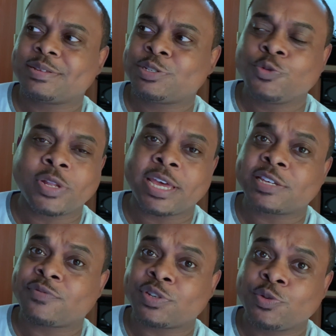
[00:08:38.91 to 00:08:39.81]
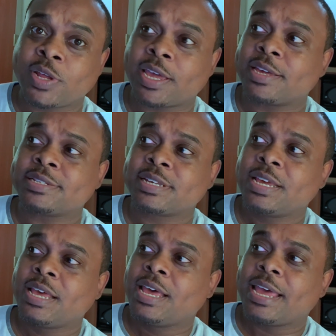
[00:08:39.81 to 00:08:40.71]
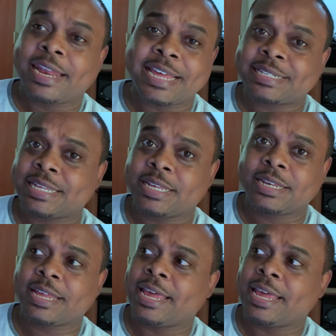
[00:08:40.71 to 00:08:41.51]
2 legs for 2 days, and that's it.